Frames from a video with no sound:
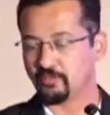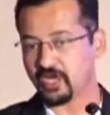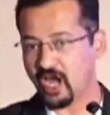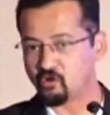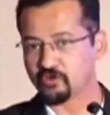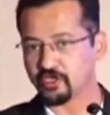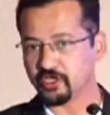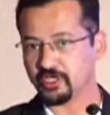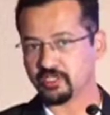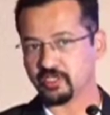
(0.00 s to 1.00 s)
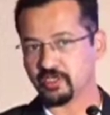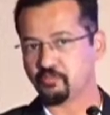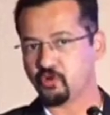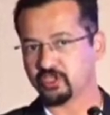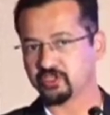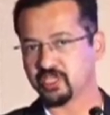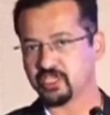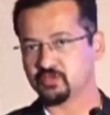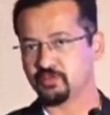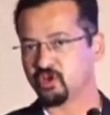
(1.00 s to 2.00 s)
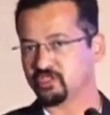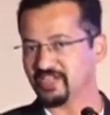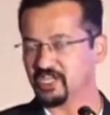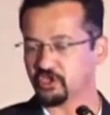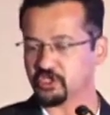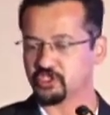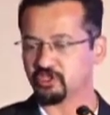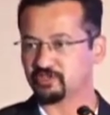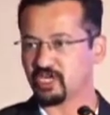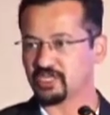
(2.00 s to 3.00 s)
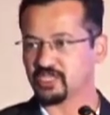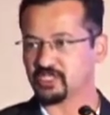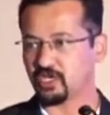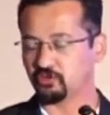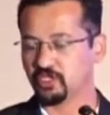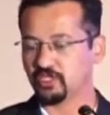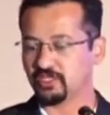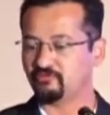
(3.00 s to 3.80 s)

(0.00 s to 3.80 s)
But however, the important thing is because of the introduction of the ultrasound,